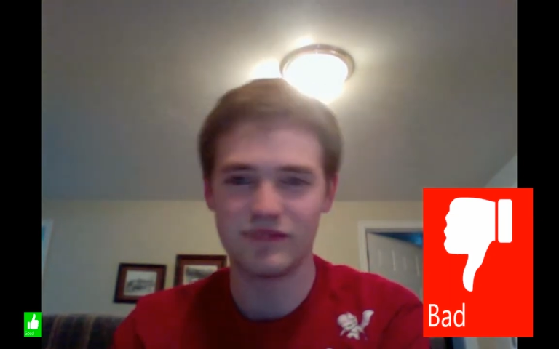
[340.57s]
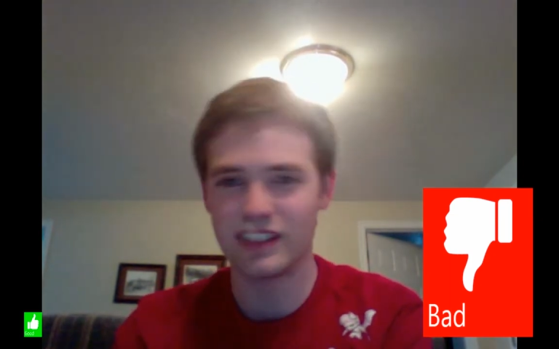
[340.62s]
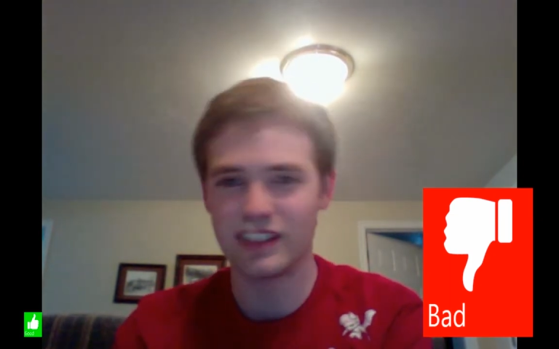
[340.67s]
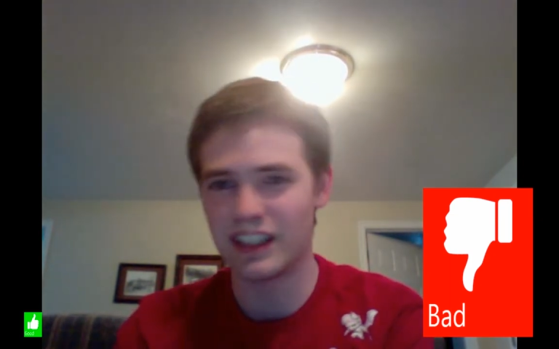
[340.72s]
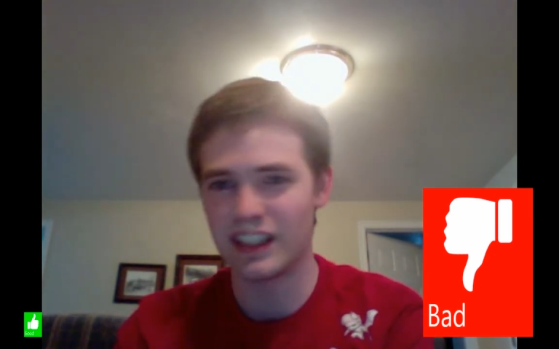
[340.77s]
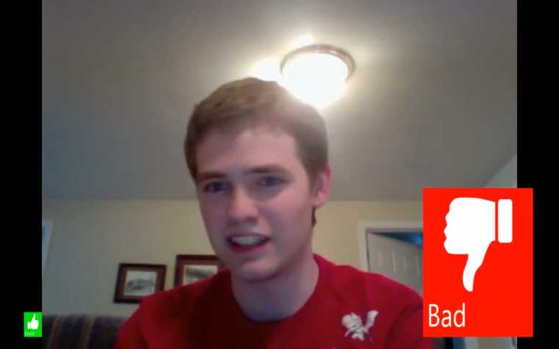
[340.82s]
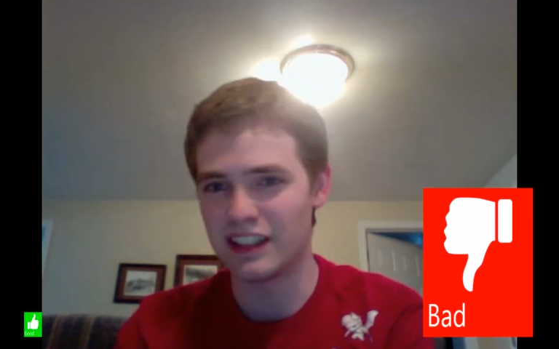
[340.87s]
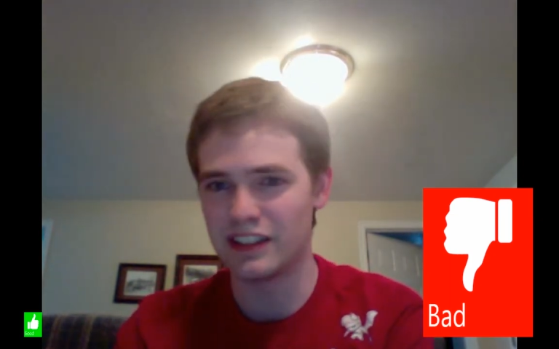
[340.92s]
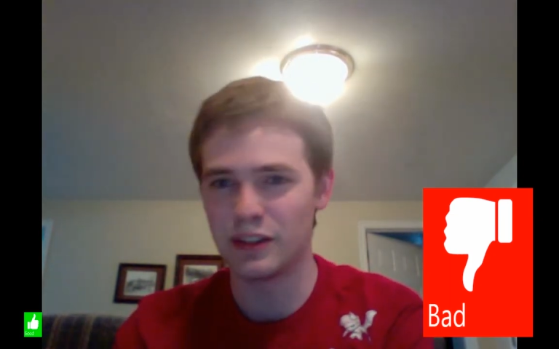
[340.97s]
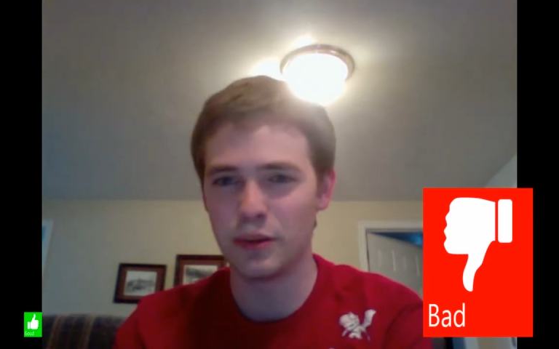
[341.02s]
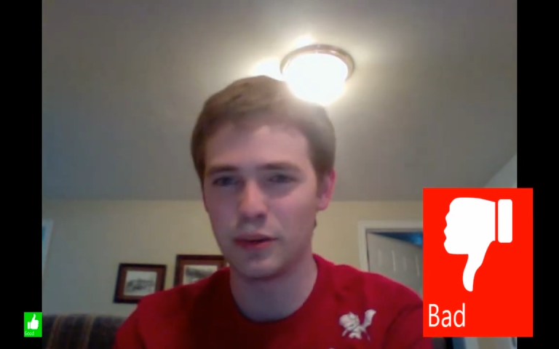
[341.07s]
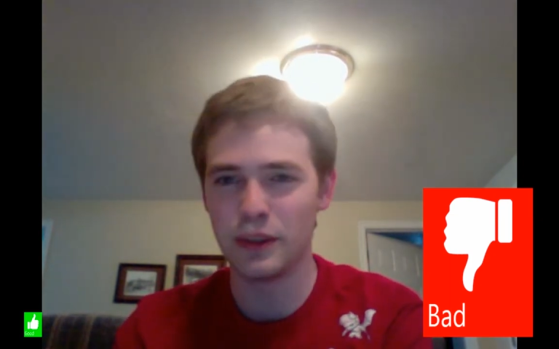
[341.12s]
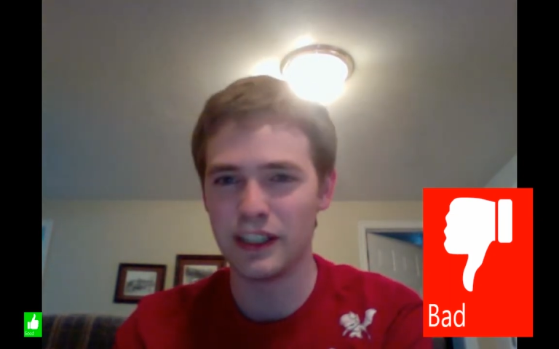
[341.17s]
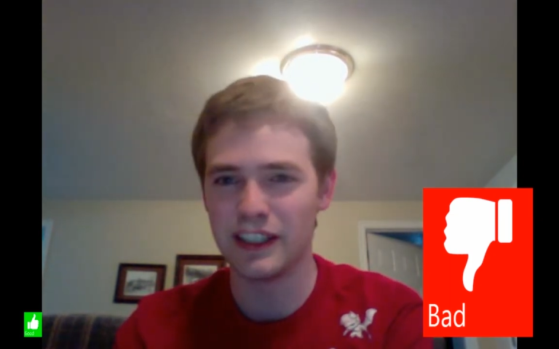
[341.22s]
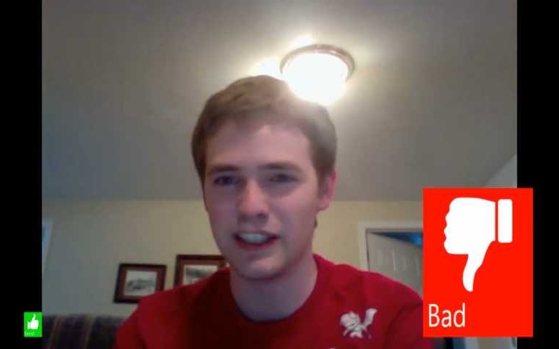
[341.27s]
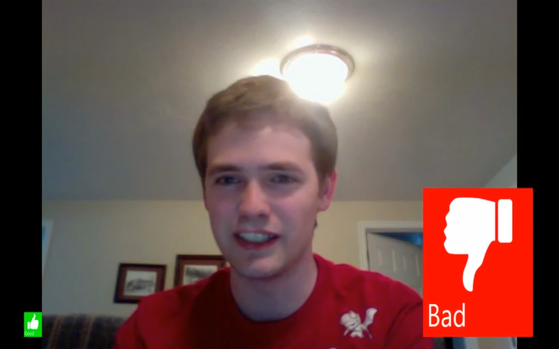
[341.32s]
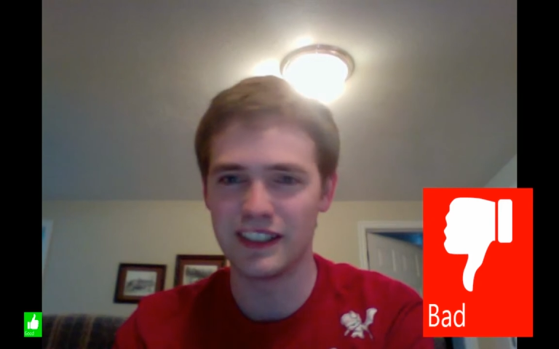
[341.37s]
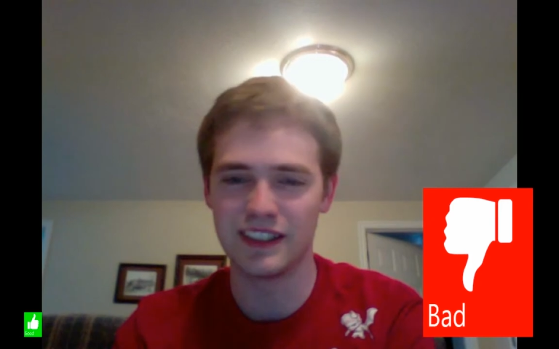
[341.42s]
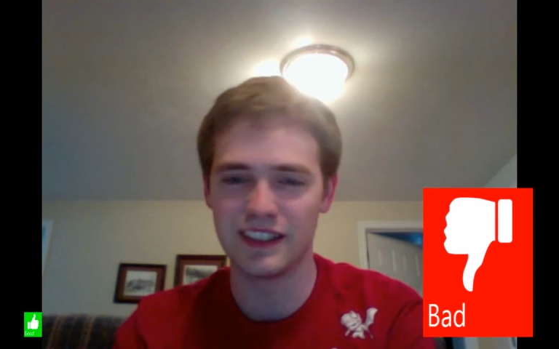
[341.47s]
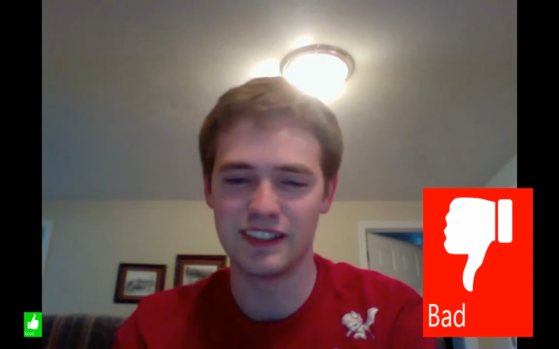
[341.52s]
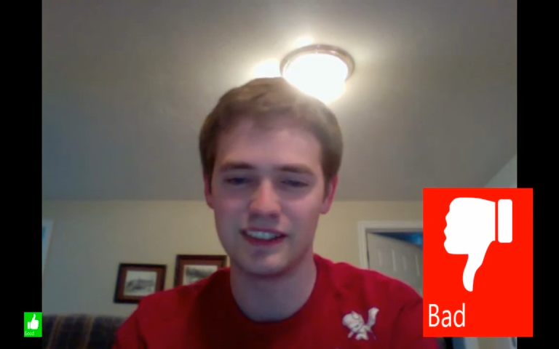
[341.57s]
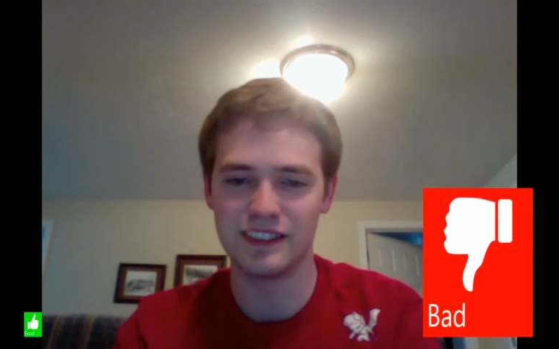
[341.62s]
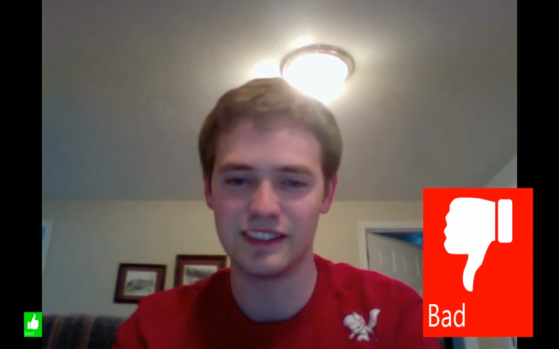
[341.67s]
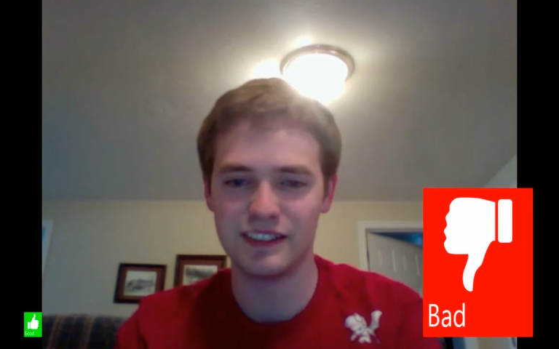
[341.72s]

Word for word: uh, tweaked